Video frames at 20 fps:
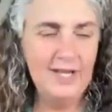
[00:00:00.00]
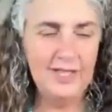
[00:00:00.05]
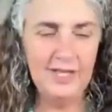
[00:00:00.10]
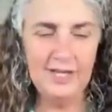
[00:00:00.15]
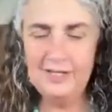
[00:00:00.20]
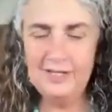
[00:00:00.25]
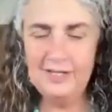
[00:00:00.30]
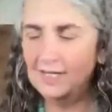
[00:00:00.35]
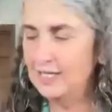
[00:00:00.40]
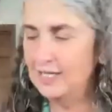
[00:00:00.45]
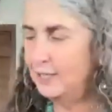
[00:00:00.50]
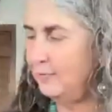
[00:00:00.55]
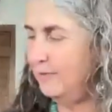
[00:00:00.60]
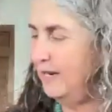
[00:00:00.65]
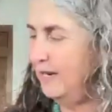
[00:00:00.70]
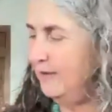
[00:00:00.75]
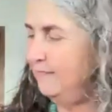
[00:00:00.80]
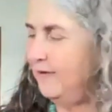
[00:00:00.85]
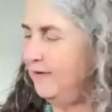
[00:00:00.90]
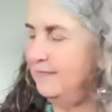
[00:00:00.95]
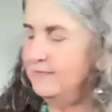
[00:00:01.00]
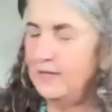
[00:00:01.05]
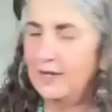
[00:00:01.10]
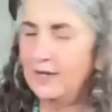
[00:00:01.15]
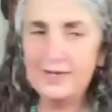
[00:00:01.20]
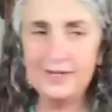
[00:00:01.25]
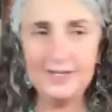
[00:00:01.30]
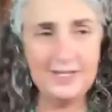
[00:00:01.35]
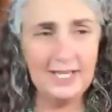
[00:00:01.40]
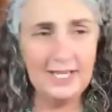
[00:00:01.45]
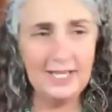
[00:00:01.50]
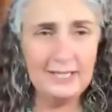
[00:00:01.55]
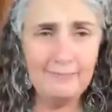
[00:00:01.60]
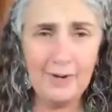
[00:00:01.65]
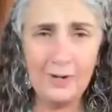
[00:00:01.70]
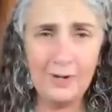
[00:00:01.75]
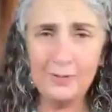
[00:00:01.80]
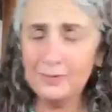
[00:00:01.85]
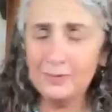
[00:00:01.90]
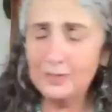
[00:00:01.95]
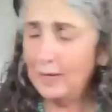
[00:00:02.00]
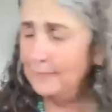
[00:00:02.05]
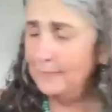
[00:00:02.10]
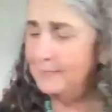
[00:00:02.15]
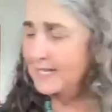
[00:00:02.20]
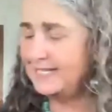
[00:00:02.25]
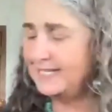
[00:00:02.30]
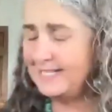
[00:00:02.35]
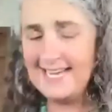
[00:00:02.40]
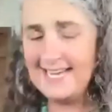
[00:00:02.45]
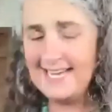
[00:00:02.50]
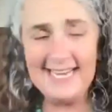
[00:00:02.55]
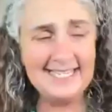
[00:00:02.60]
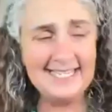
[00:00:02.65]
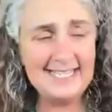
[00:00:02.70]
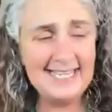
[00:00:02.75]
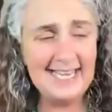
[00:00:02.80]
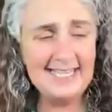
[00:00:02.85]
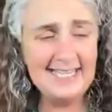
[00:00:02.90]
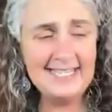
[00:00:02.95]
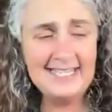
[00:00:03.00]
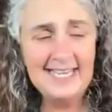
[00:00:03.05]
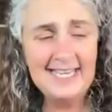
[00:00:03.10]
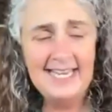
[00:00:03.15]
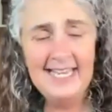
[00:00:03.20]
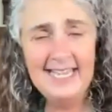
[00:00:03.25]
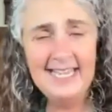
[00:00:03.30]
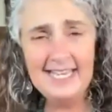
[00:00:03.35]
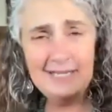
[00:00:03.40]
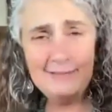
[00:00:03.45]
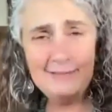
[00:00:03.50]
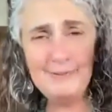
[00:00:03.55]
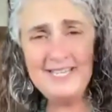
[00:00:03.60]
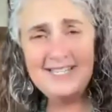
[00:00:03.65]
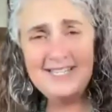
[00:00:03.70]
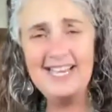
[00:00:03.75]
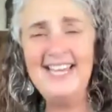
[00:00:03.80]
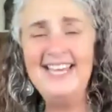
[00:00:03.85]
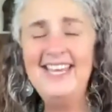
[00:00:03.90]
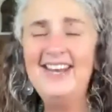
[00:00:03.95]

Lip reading: This is $25. This bottle top is 10 cents. This piece,